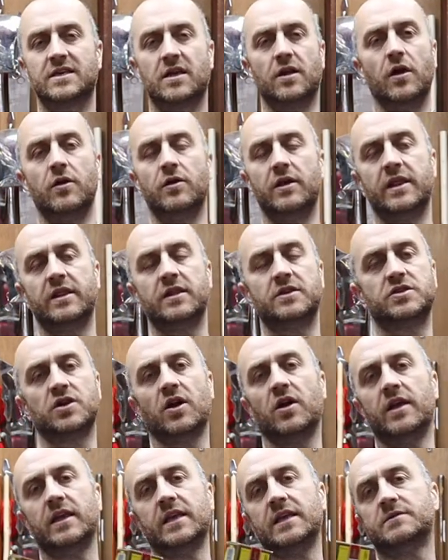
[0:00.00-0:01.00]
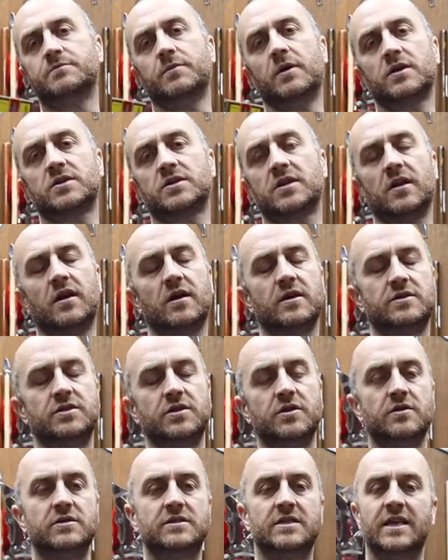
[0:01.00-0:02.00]
Can only the Chinese martial arts
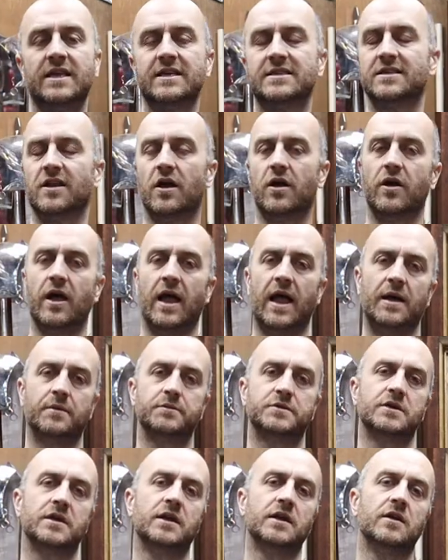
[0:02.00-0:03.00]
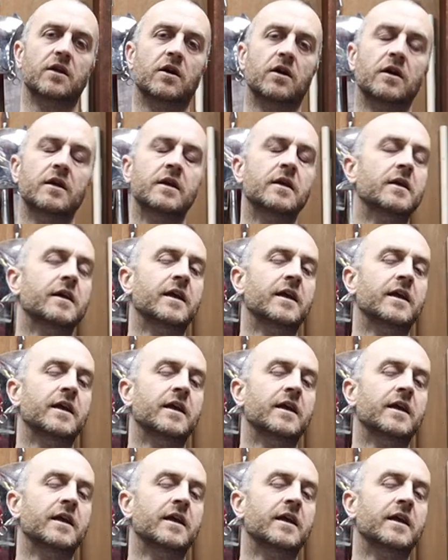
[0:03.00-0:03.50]
use these? No, absolutely not.